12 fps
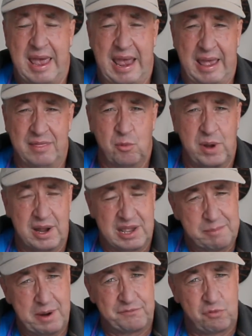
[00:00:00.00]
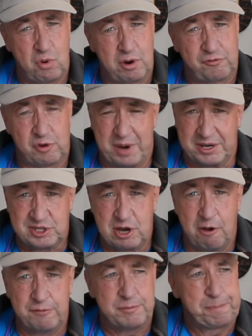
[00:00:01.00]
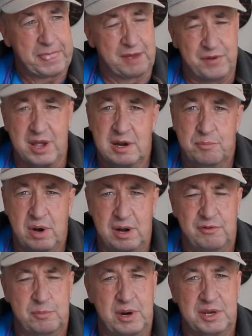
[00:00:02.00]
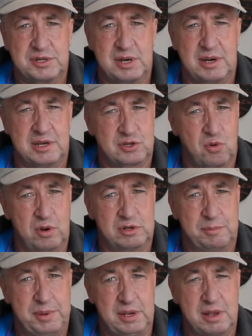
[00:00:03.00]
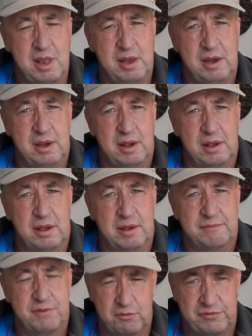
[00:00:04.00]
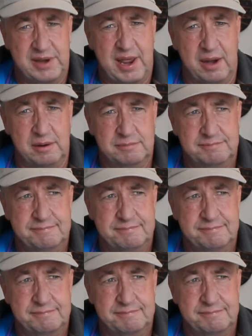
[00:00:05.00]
And the one I came up for myself, if I end up running for president, is going to be vote for Dan.